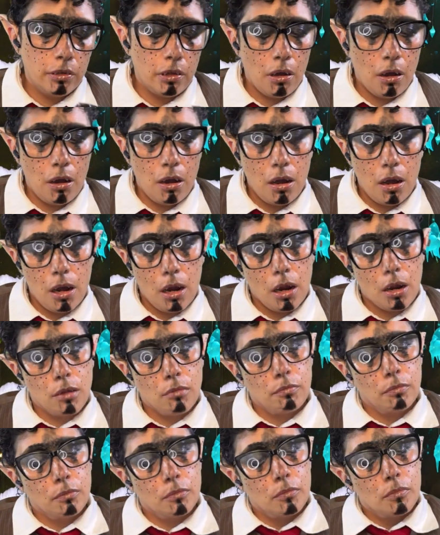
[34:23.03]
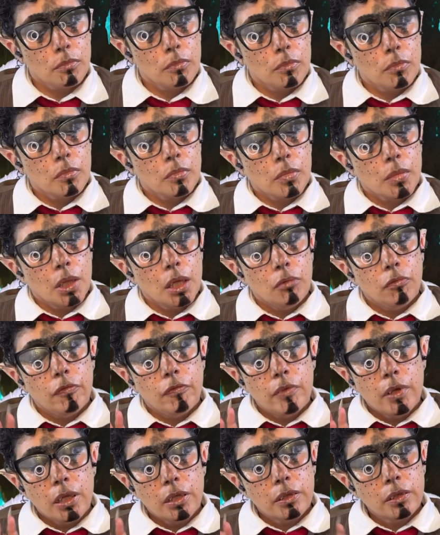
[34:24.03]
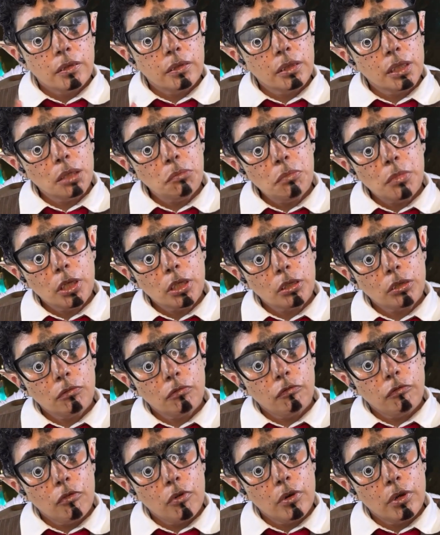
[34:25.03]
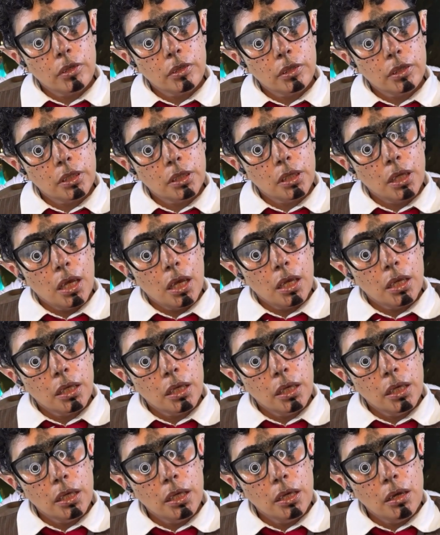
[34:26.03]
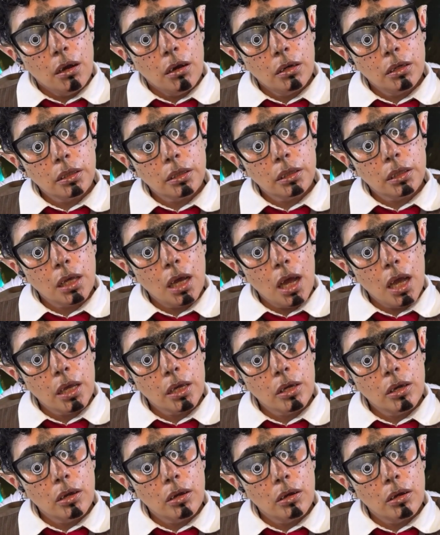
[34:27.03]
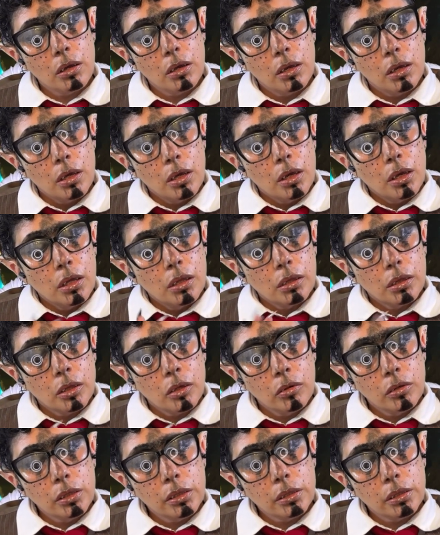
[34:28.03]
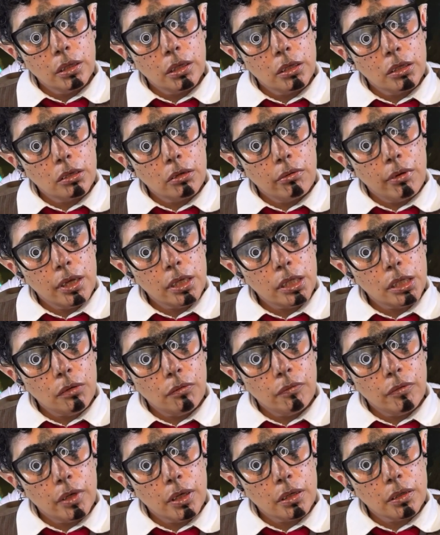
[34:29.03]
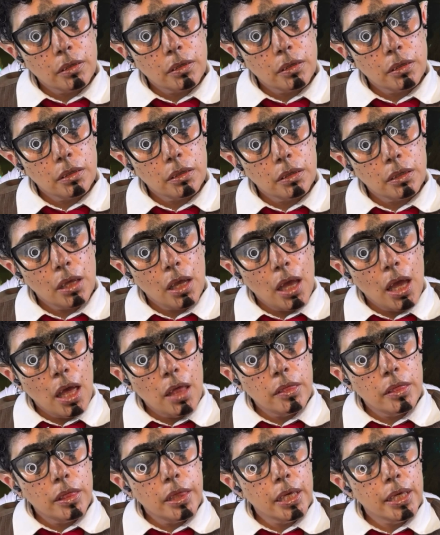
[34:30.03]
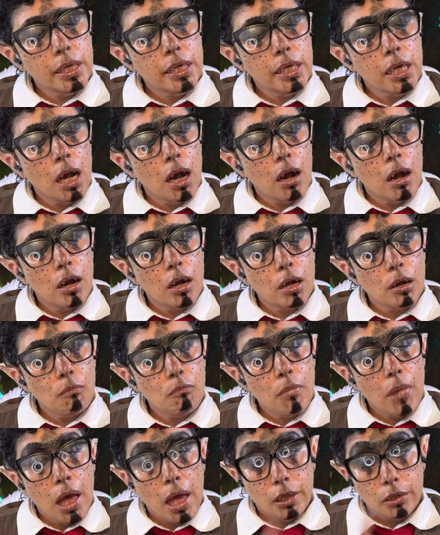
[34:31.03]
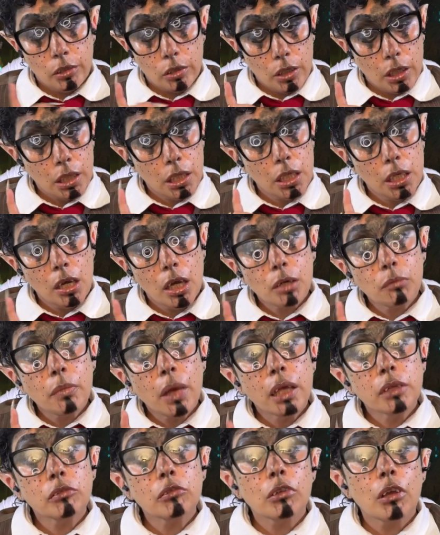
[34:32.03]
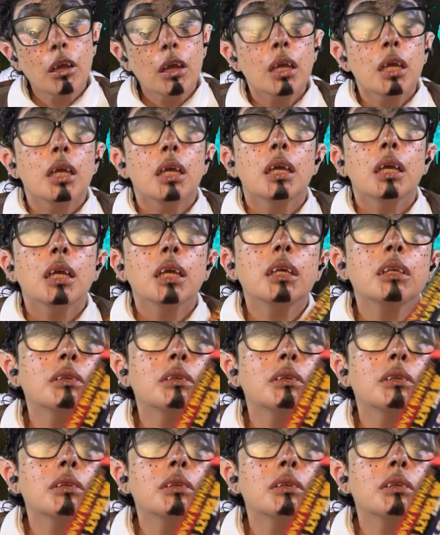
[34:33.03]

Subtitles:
are Fantasy Mission Force, Young Tiger, 36 Crazy Fists, and The Young Master. The Young Master is